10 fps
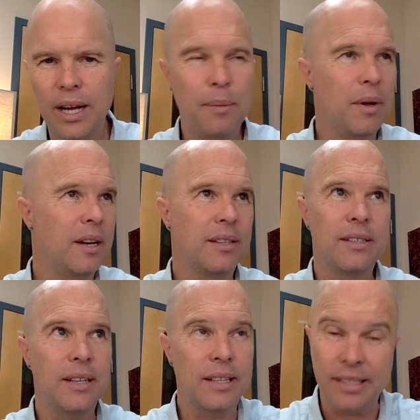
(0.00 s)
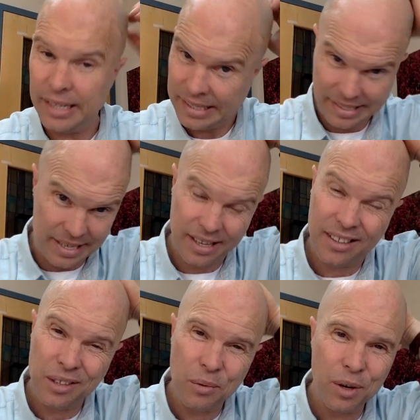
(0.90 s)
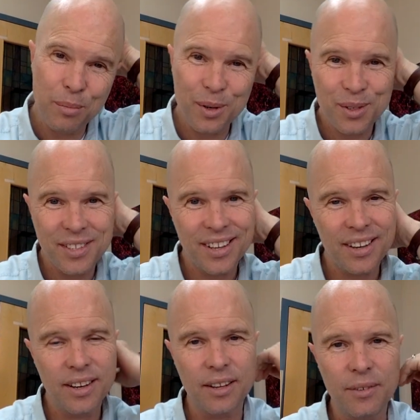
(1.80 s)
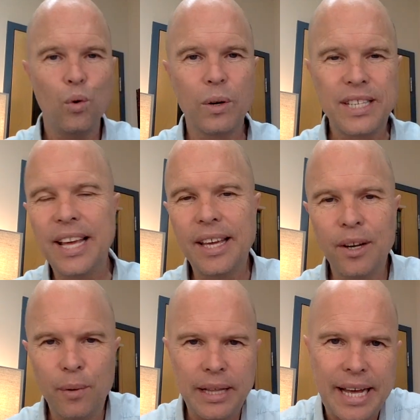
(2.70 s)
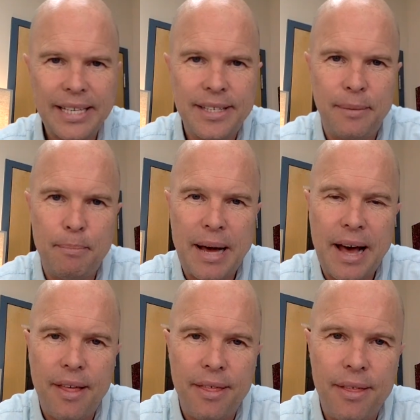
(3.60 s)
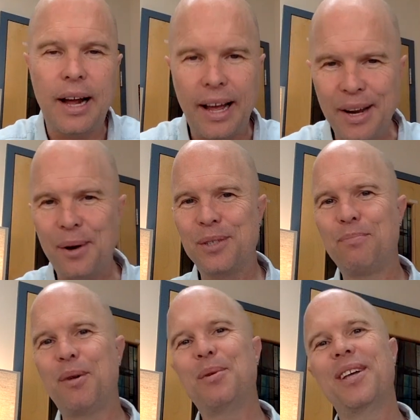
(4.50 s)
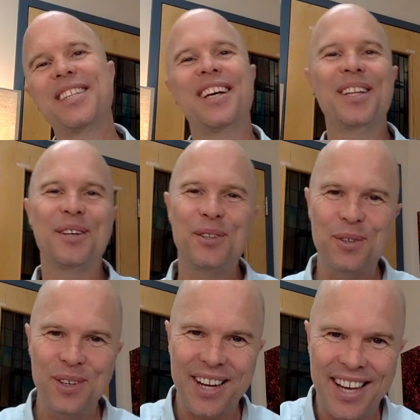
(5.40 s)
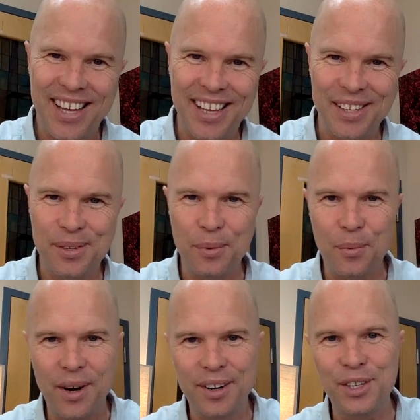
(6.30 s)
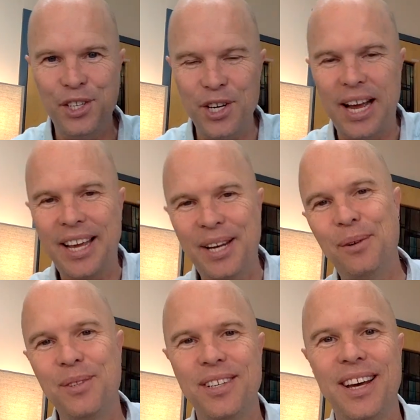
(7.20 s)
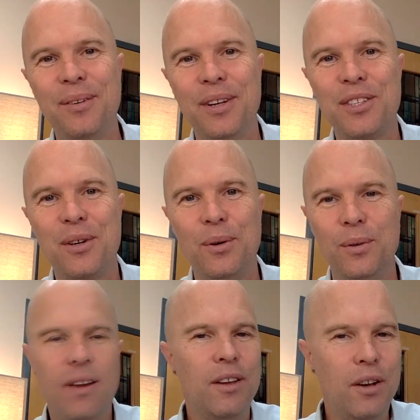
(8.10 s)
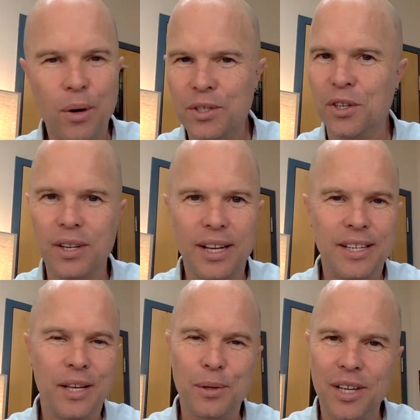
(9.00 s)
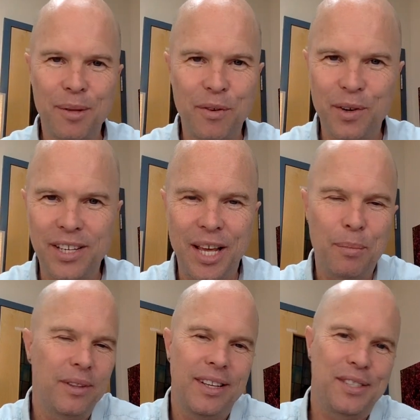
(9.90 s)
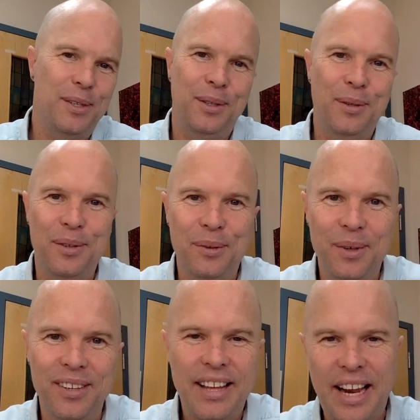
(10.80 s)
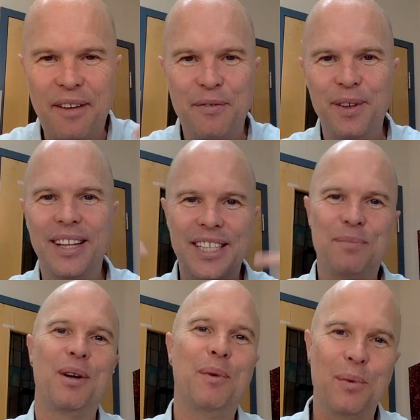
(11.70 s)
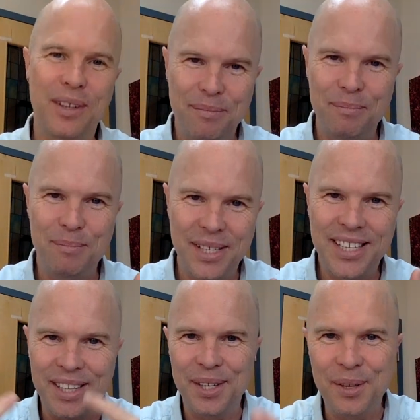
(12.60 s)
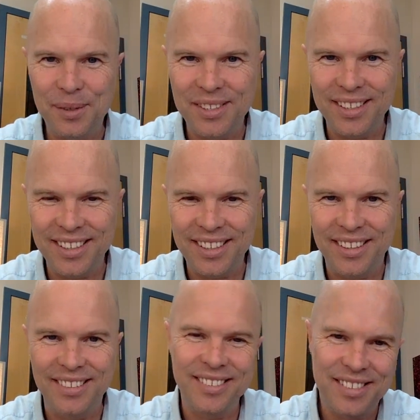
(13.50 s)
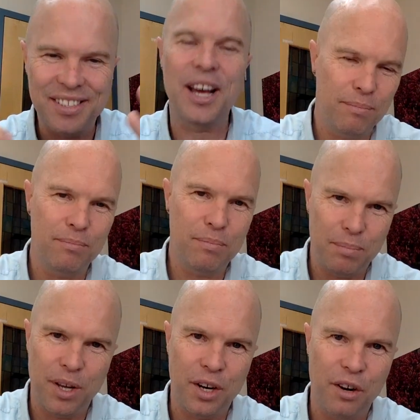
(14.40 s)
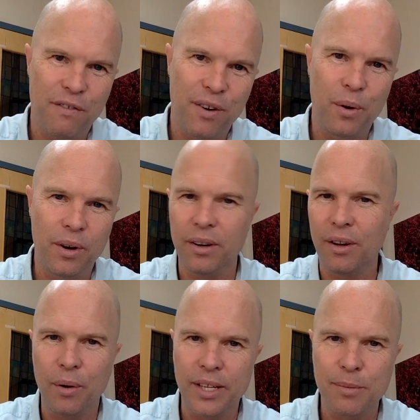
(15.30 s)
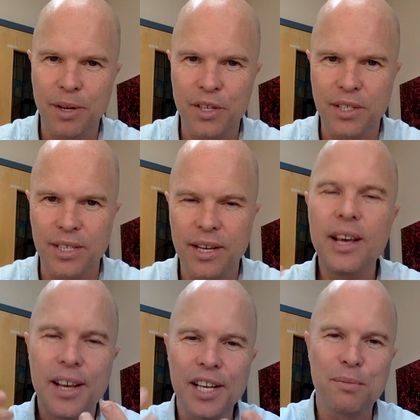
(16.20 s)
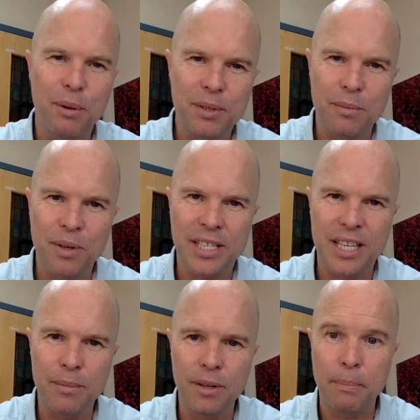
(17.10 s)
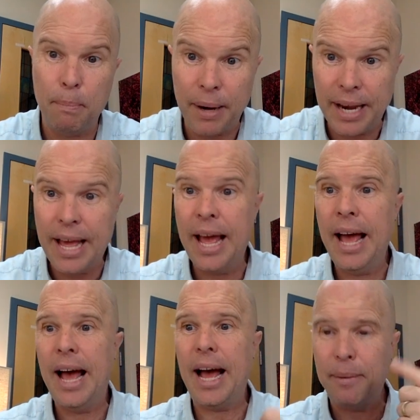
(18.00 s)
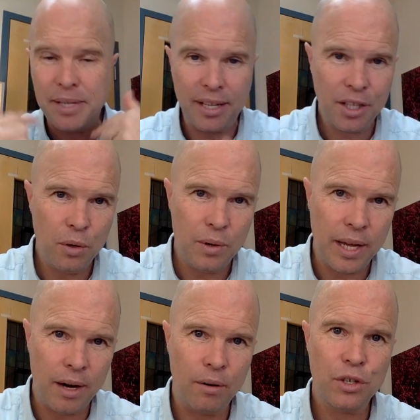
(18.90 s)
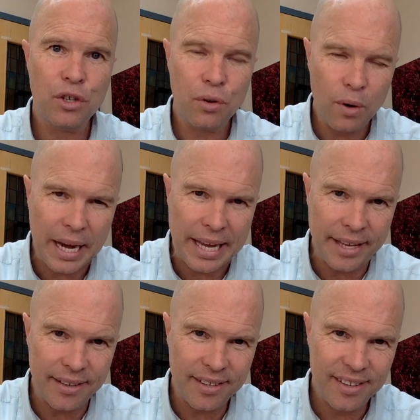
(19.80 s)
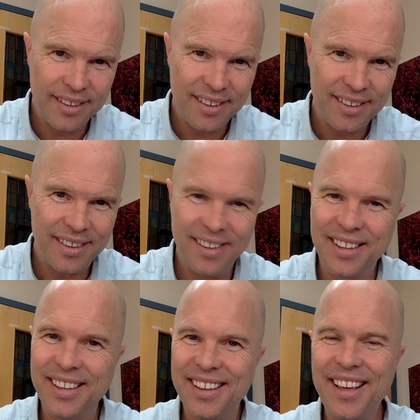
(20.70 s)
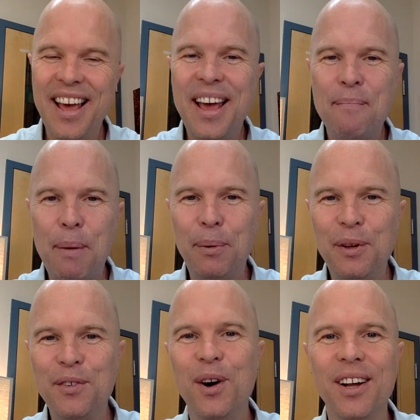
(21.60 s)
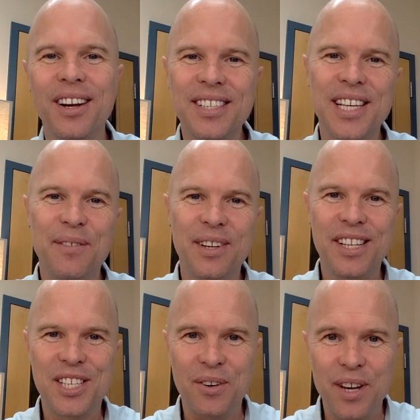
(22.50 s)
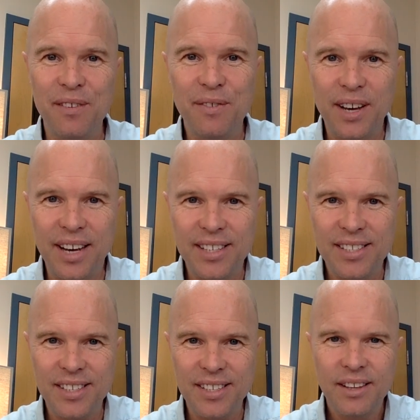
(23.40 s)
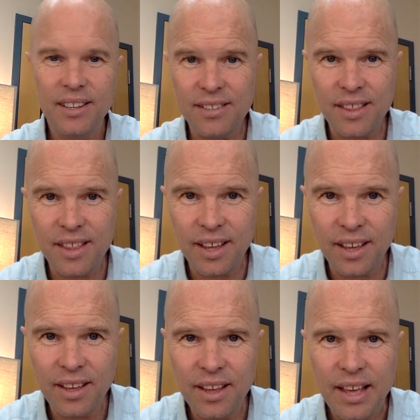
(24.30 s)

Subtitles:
I mean, it's getting a little warmer outside now. Or taking a relaxing bath. I know, it's probably like telling a junior high kid to wear a jacket outside when it's cold. You know it's a good idea, you tell them every day, but they still don't do it. And I feel like that's probably what me telling you to stop being on your phone and go get some exercise is probably something similar. But I'm telling you now, try it. People who've gone on a 7-day screen fast, it's a thing,